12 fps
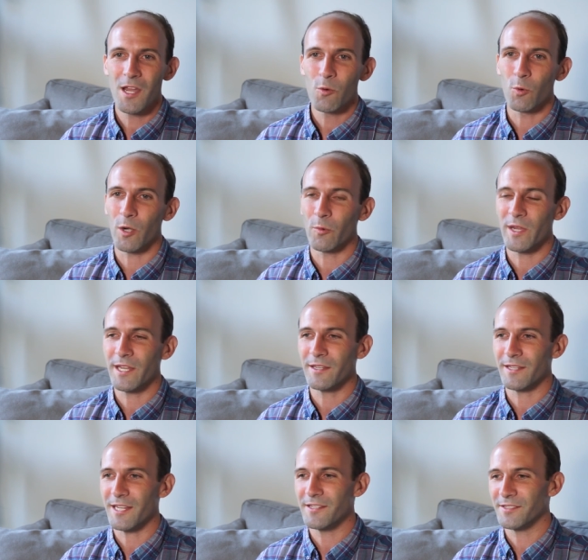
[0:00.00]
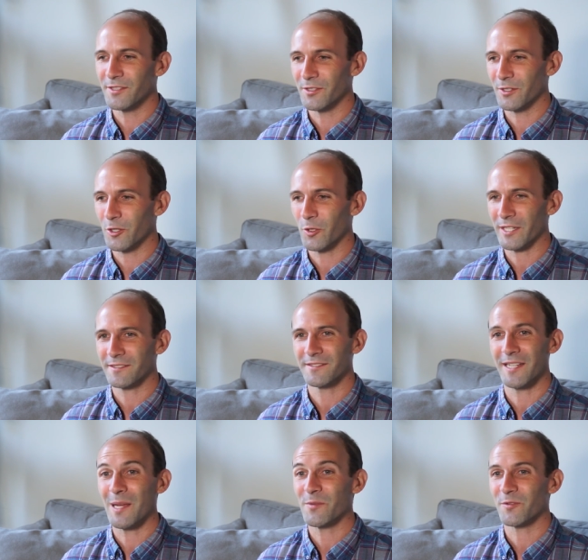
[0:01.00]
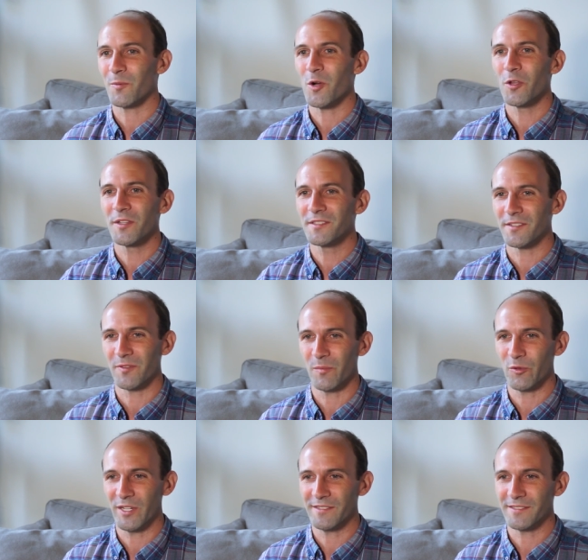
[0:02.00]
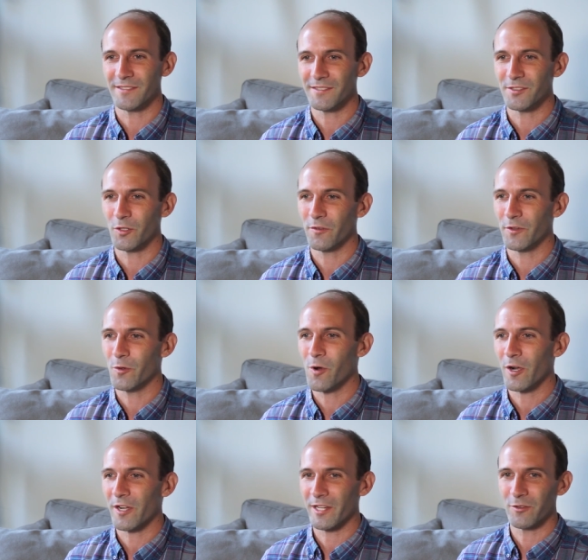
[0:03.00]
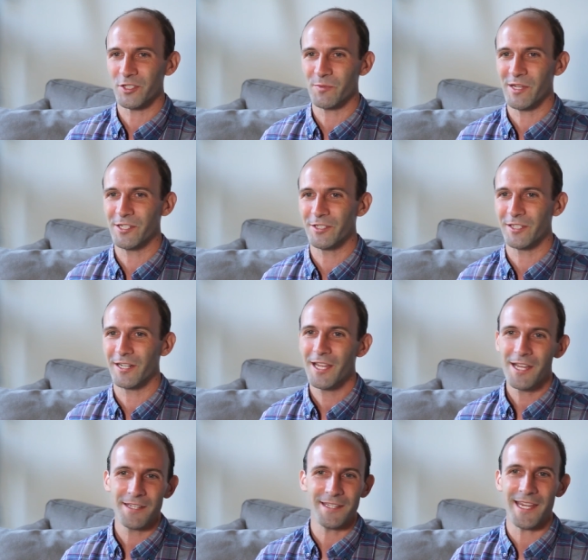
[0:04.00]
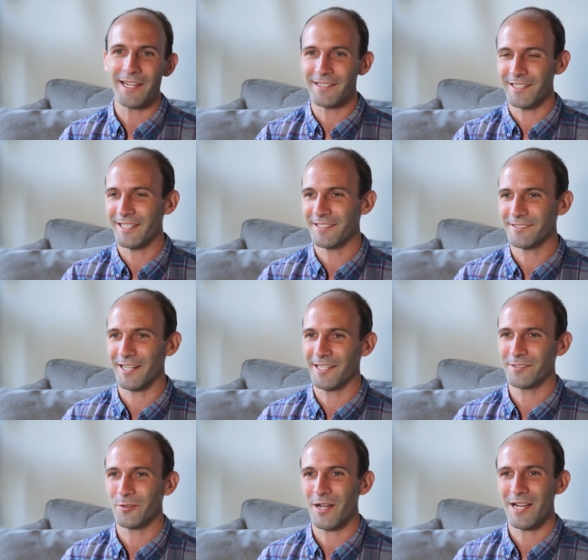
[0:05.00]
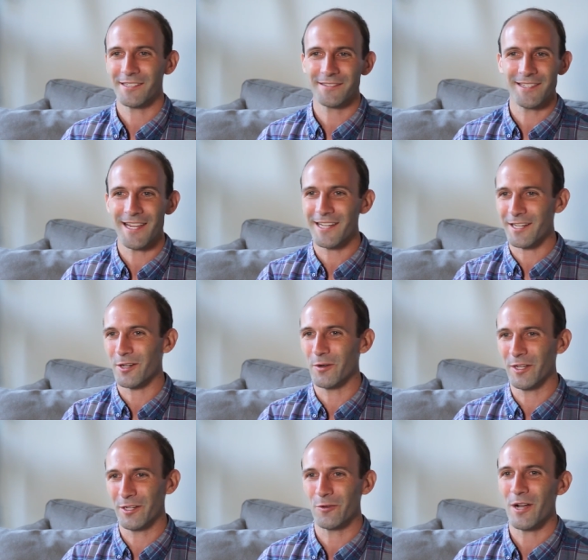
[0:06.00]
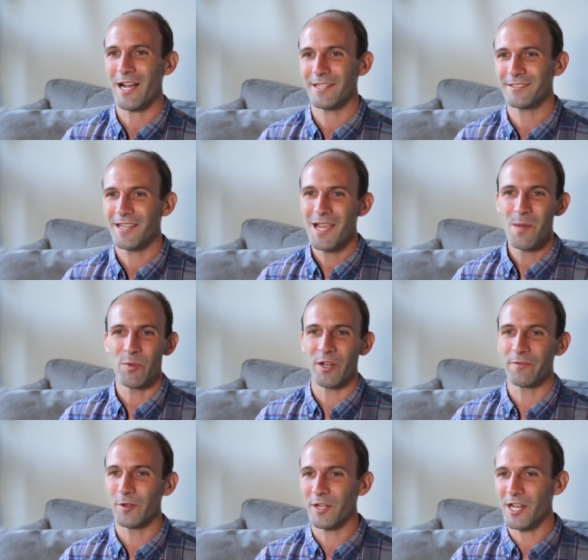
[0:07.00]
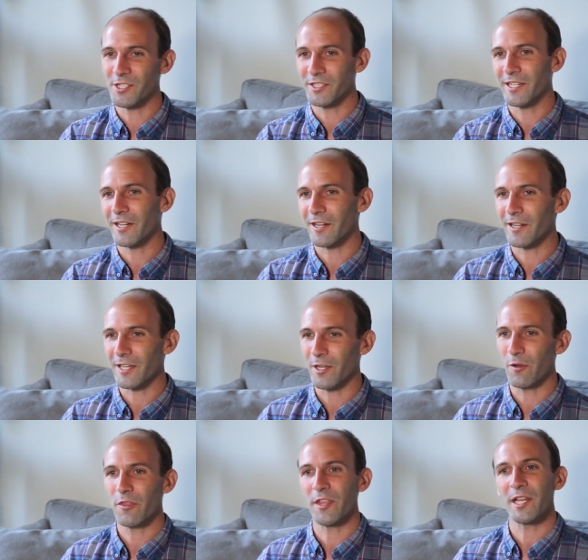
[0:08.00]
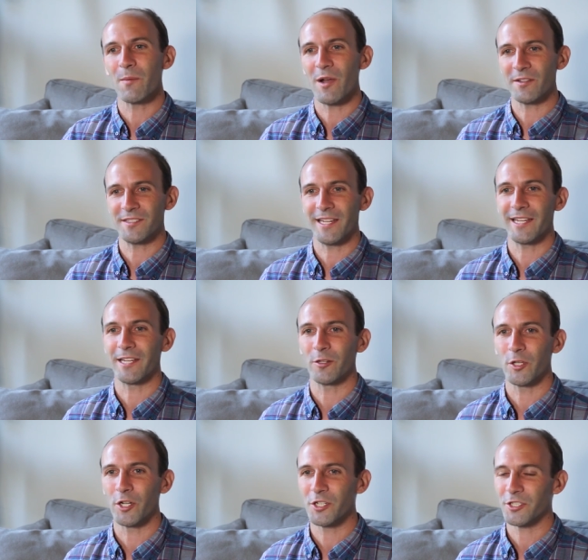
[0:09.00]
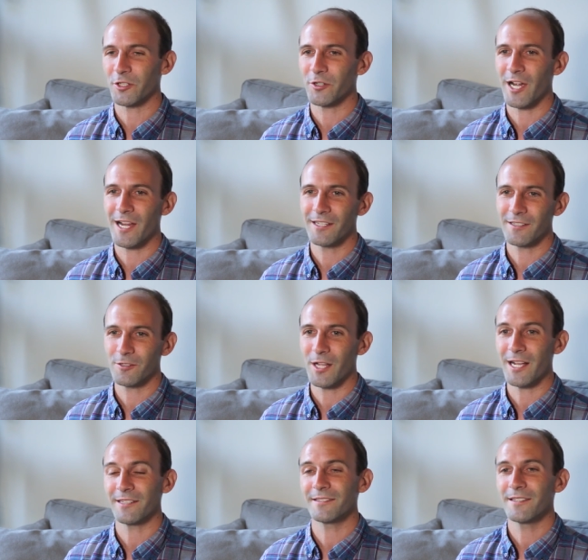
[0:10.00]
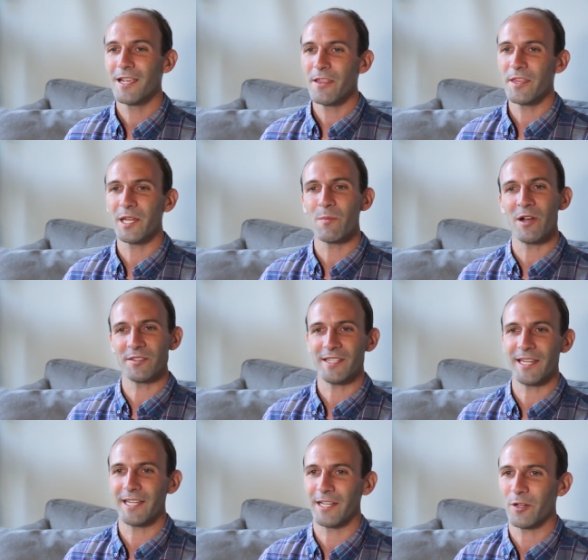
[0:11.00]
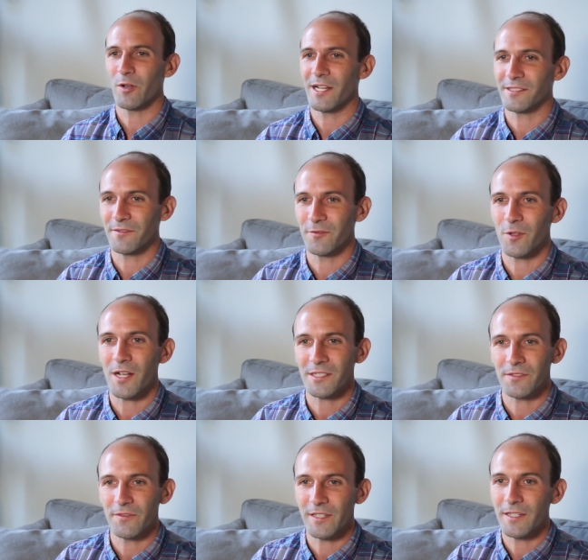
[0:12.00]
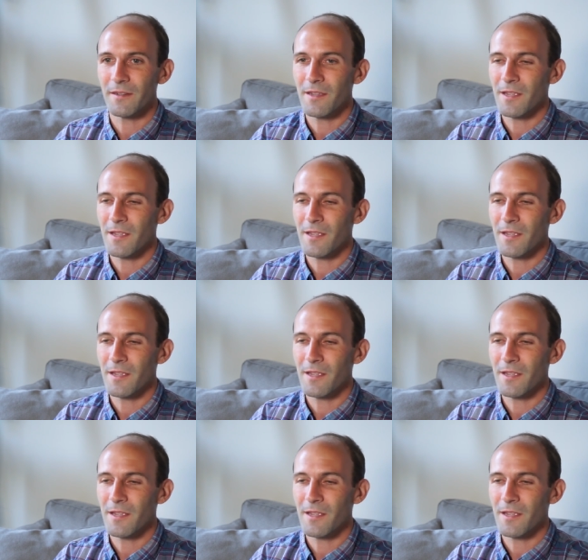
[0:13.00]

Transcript: where we need to collect stamps from all these different places. So if you are an English major, take a data science class, take a coding class. But if you're an engineer, you know, think about taking a literature class, think about taking a class in philosophy